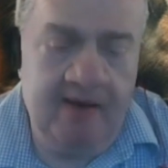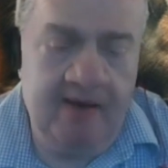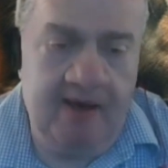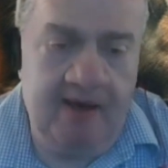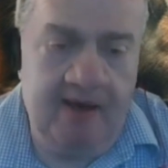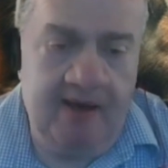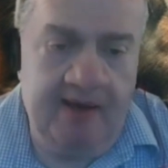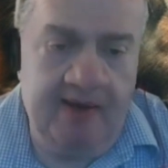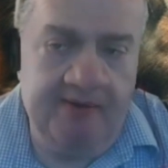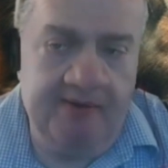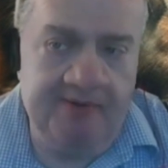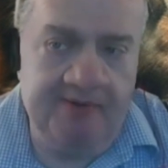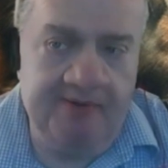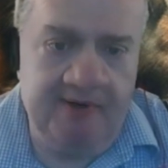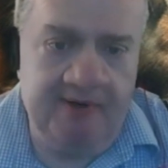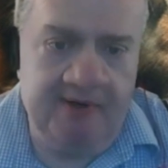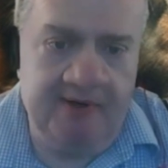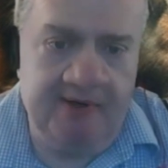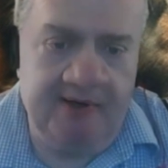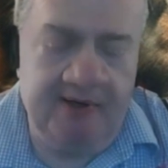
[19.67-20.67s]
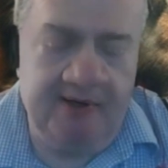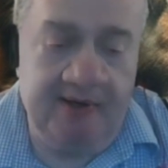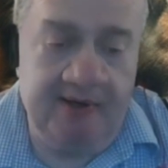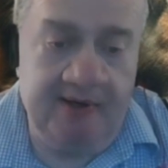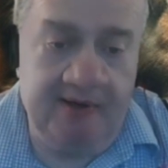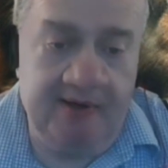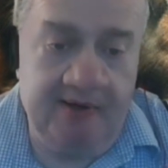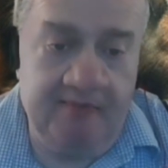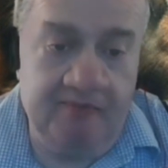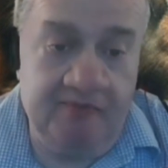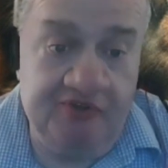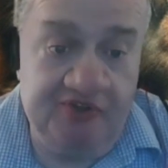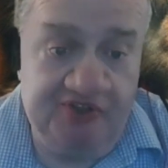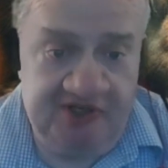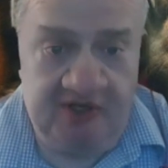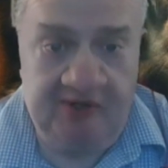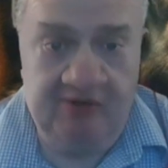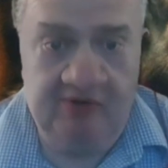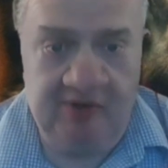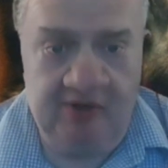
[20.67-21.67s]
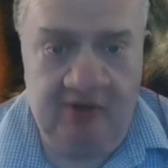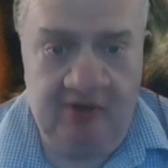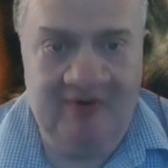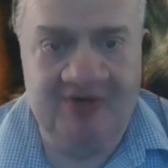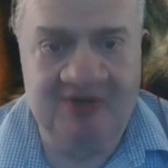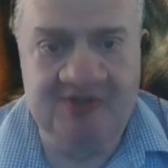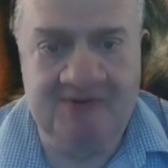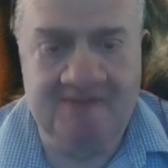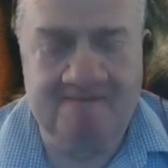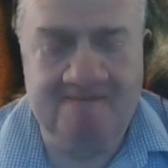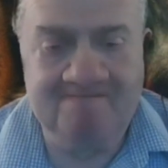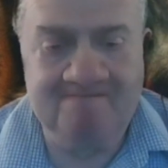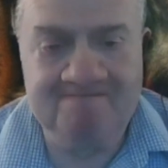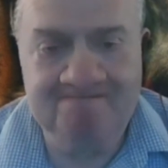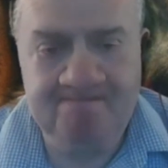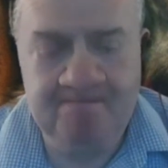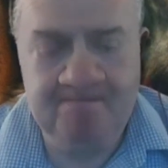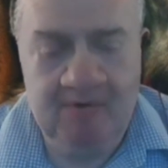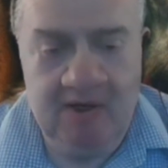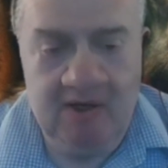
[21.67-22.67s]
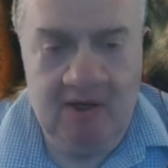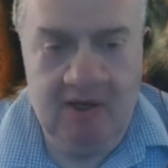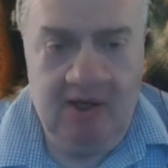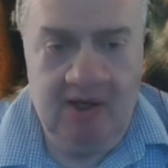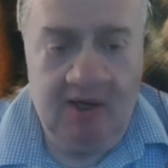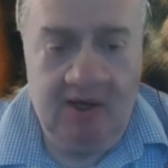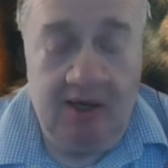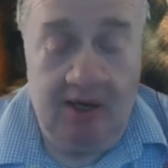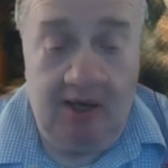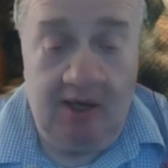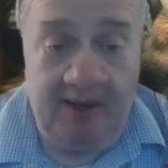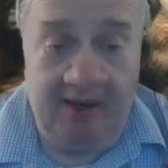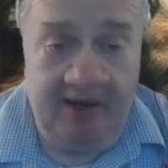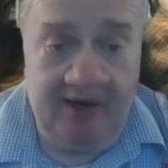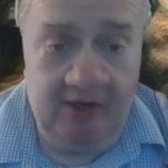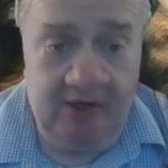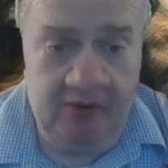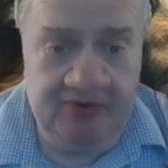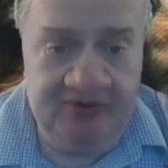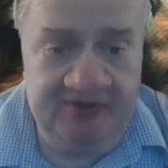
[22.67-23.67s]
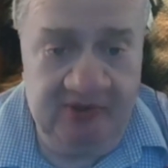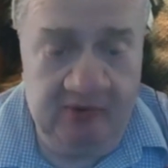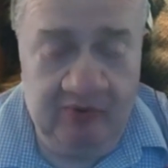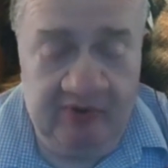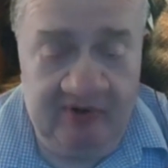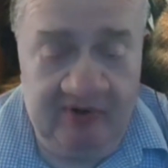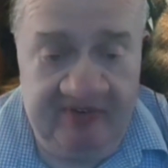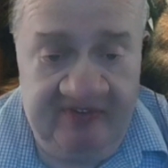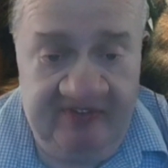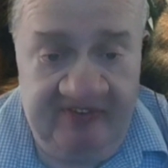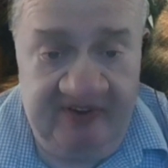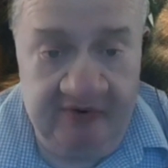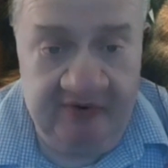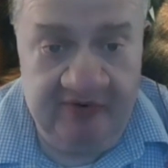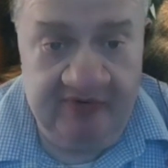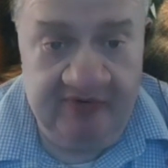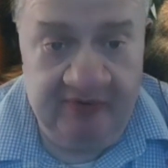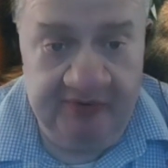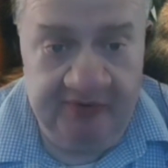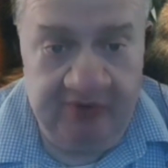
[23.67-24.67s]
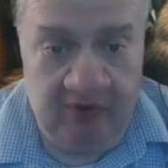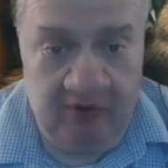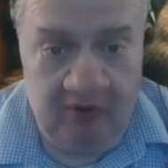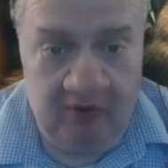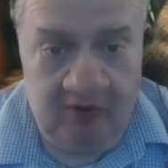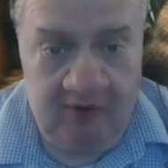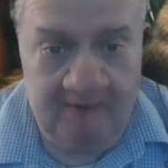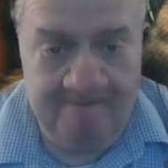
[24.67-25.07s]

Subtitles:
and general aggression? And how do you deal with a fearful dog?